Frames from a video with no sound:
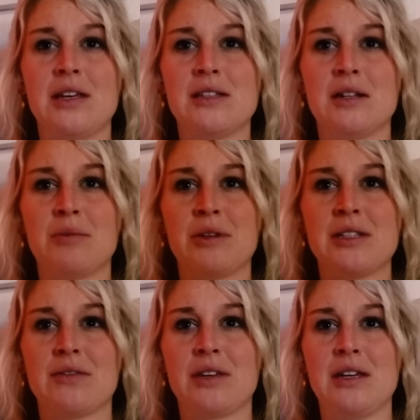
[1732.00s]
keys in it. Please
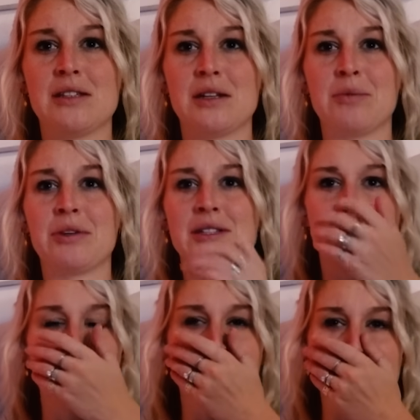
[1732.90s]
have the keys in it. Please
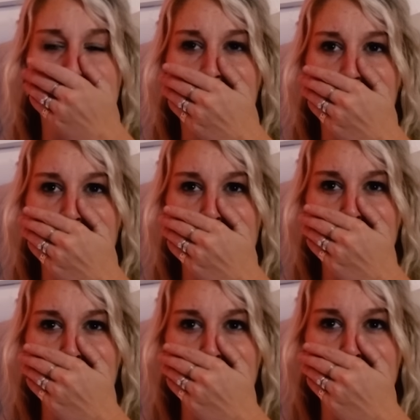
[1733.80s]
have the keys in it. Please
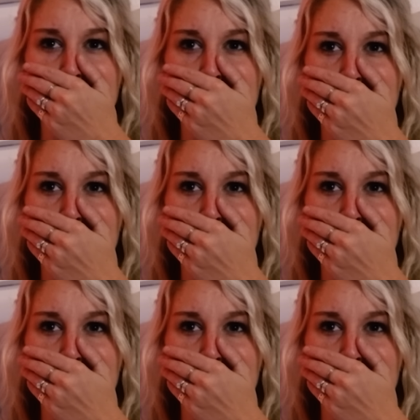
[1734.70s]
have the keys in